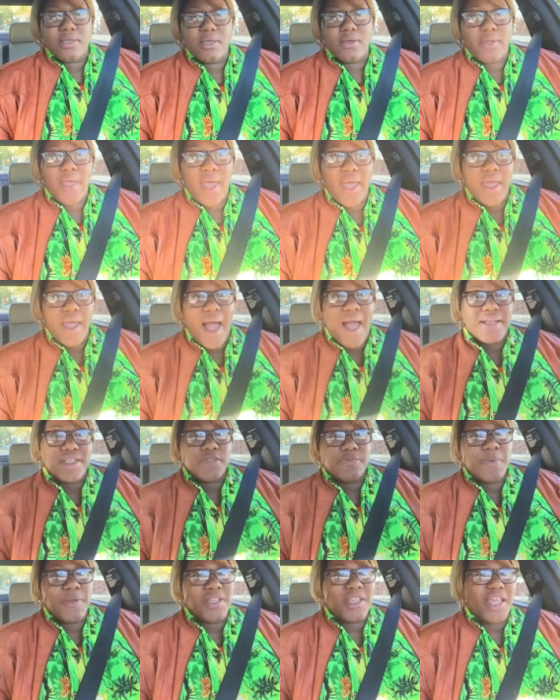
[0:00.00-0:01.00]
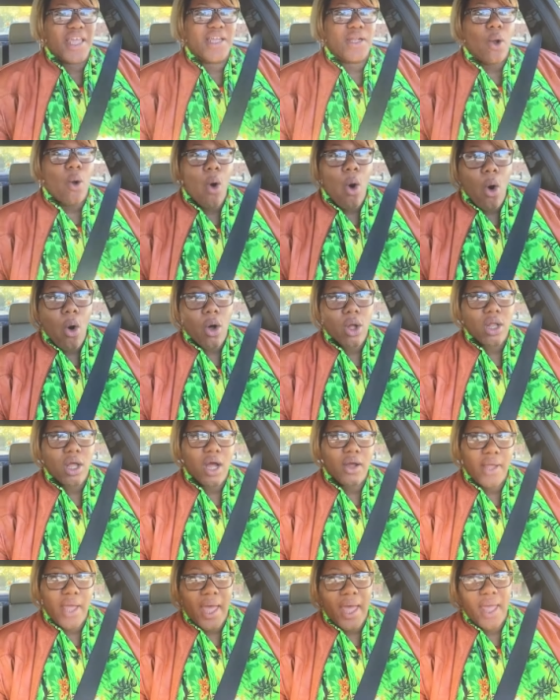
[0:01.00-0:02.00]
Okay, I spent it all,
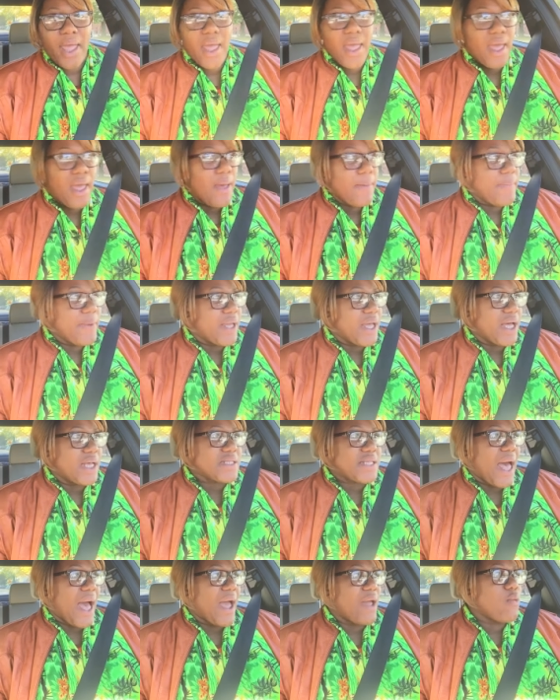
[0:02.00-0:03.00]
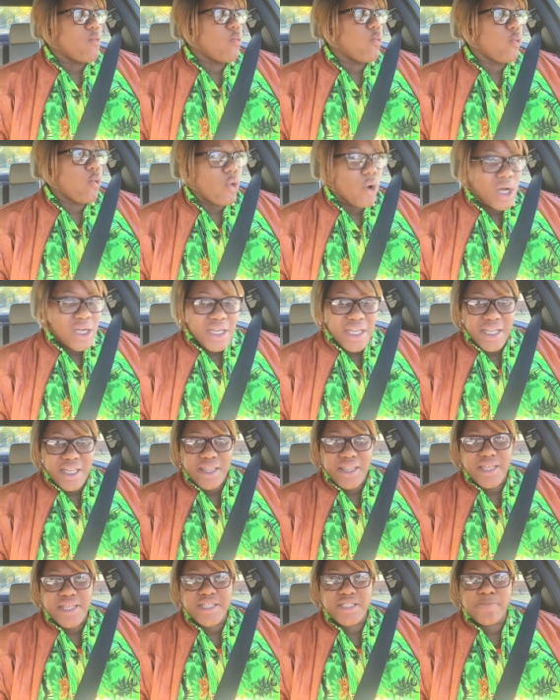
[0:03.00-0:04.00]
okay, because I
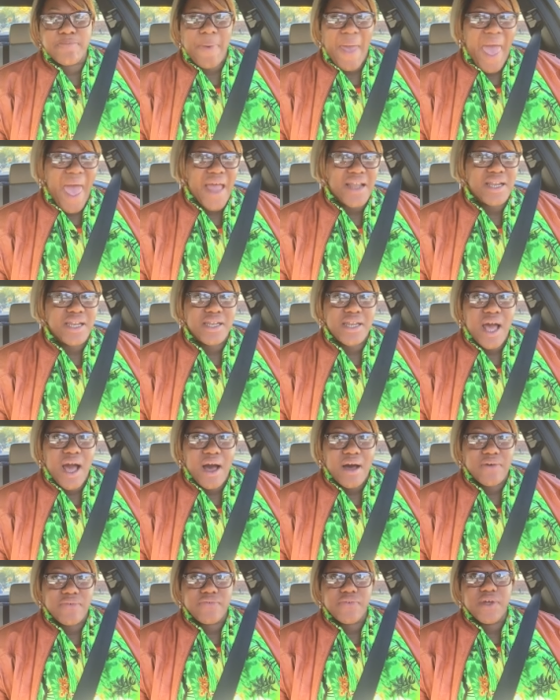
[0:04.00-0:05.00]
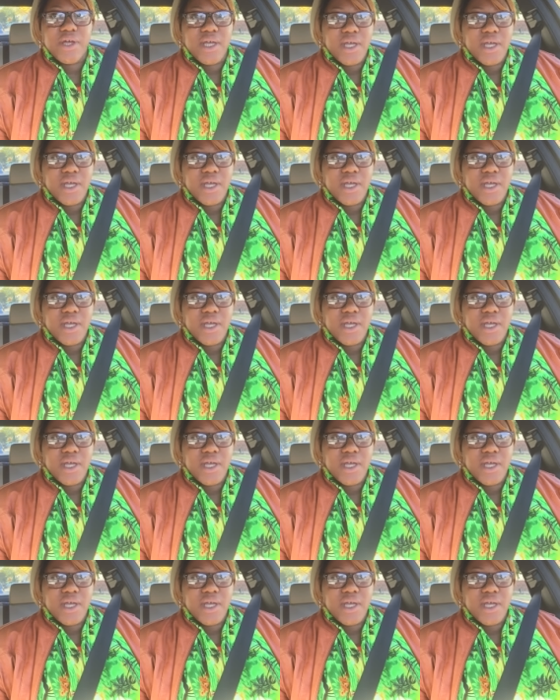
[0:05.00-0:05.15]
wanted this bad enough.